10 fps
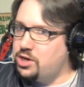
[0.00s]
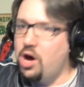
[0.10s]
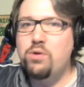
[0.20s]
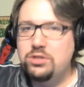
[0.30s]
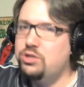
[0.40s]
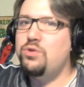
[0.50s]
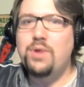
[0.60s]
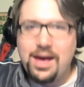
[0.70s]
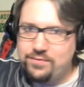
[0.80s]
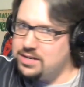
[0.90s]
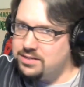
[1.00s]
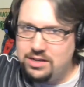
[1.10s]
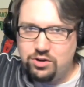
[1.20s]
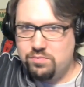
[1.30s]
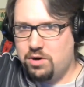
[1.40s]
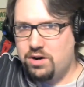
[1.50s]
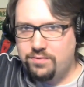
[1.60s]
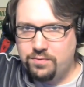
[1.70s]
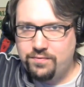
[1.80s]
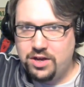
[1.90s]
go to every single
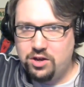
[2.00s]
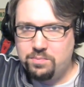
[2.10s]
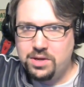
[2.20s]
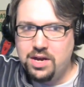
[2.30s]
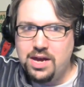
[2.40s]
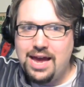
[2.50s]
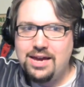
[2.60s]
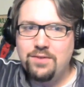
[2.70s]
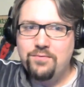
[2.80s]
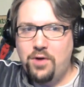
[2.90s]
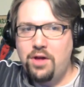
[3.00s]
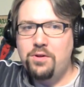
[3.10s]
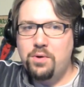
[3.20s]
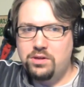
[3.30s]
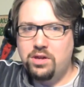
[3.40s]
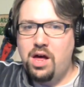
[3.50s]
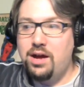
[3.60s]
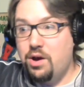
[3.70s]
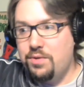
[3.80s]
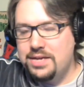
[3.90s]
Marvel film and can follow
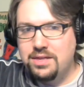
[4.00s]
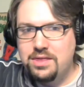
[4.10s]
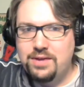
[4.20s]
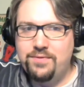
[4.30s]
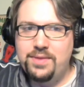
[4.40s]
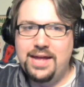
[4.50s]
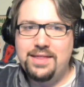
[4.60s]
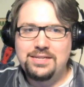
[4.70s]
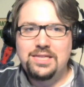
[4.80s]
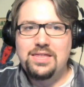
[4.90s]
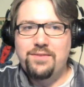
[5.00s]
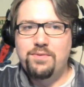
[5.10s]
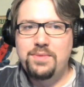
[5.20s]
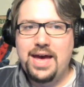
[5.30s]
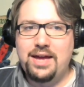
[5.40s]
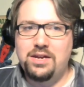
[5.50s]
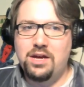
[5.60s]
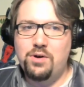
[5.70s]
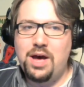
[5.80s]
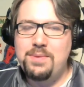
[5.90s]
along. Oh, that's the thing from That's the thing from that. You
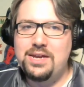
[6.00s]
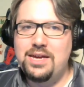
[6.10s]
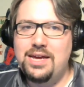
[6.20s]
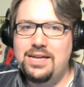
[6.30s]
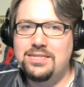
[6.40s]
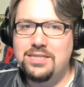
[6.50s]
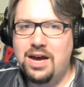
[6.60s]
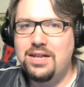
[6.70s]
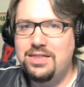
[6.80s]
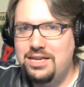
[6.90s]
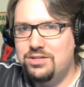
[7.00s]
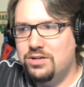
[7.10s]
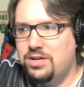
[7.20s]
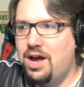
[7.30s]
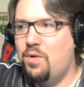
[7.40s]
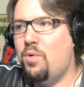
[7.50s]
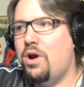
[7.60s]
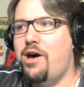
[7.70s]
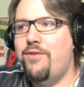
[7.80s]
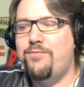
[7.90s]
know, I mean, it, it's not. These are not
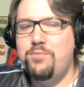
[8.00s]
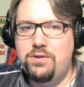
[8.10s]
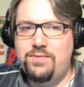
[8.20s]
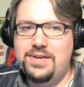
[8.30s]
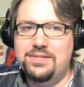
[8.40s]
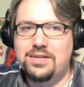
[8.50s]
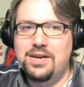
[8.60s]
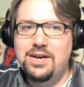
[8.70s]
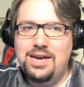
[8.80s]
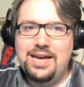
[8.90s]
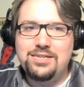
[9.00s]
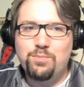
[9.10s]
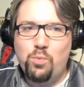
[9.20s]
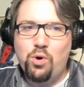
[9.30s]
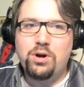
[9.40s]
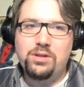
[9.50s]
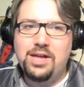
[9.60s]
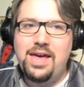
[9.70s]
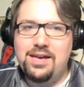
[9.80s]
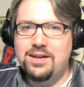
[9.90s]
one-off movies. It's more
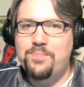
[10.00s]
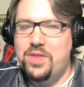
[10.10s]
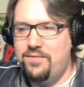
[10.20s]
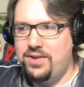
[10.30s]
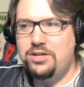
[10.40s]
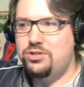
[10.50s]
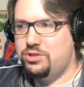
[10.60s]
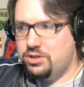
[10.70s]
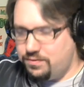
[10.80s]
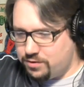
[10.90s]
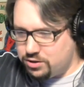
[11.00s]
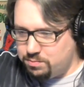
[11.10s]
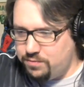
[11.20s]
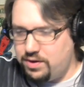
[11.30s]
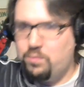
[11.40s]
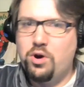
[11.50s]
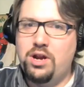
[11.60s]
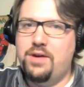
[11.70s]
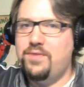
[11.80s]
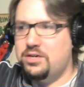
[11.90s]
like Avengers Universe movie
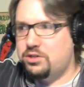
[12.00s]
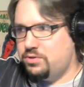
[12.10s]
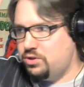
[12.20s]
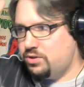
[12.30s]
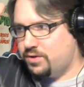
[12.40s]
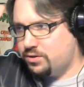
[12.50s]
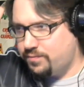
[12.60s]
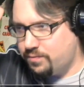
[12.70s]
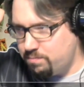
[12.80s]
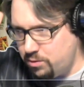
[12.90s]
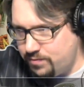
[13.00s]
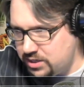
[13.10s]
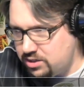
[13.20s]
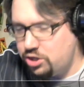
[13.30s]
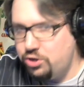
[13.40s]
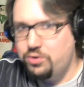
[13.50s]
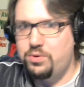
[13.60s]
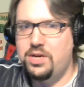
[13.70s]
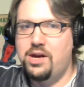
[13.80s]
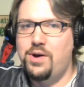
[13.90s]
one, Avengers Universe movie
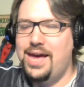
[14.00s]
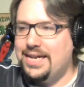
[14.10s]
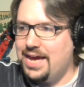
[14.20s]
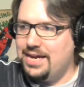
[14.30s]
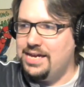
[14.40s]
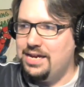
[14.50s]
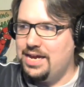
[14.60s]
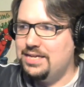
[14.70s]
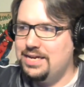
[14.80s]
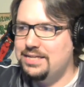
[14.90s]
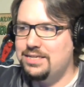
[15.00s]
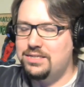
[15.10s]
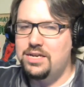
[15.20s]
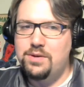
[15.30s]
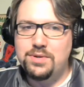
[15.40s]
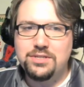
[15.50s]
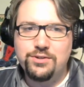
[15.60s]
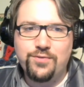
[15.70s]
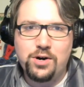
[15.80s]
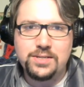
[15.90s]
two. You know, and, and it, it, it's a sequence
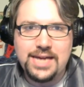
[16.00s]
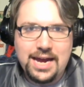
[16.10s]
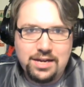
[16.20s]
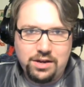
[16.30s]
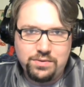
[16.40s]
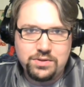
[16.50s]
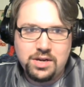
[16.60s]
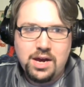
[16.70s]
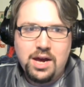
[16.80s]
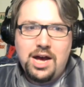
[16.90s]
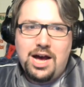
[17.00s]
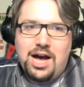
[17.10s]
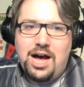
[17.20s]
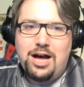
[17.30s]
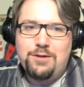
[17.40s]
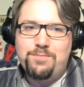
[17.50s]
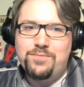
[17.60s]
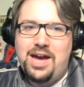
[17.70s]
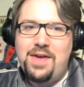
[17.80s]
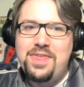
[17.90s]
as far as that goes.
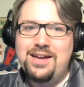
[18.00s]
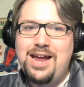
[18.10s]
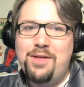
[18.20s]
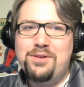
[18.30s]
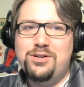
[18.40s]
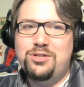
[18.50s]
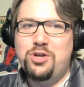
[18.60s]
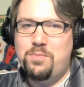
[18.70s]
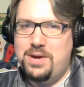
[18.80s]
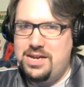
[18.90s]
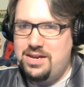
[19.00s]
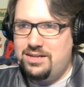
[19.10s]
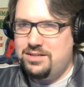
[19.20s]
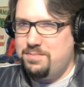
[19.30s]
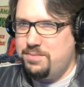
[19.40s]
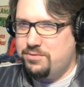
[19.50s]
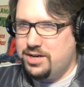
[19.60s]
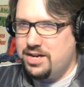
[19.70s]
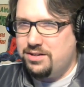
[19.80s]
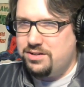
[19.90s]
Um, I think now that there's so many, some people
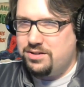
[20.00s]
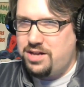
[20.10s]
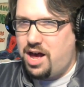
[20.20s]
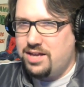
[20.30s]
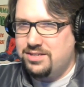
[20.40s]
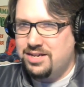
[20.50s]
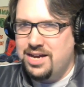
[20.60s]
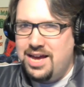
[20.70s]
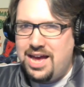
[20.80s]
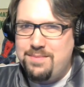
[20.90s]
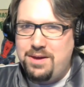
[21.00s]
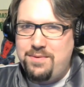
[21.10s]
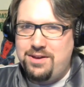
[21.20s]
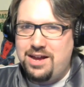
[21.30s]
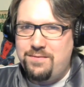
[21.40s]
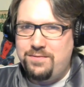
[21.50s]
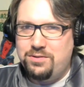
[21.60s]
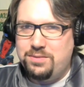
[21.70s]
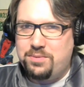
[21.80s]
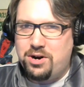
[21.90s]
are getting a little lost and maybe kind of
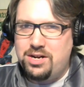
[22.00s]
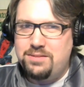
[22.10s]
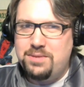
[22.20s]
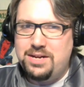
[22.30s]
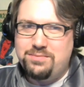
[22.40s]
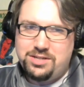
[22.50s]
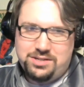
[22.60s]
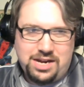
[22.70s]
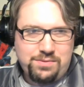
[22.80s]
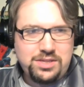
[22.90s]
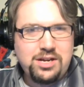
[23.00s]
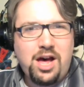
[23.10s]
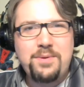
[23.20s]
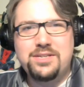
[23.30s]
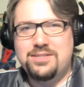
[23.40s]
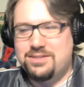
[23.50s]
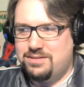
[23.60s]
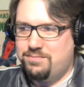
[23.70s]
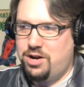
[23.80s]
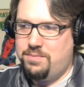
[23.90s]
feel departed, which is kind of what the comics well,
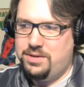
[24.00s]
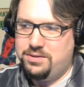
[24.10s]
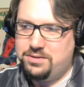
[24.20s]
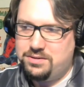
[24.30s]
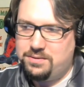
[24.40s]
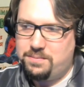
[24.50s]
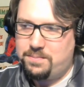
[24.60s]
problem is. I think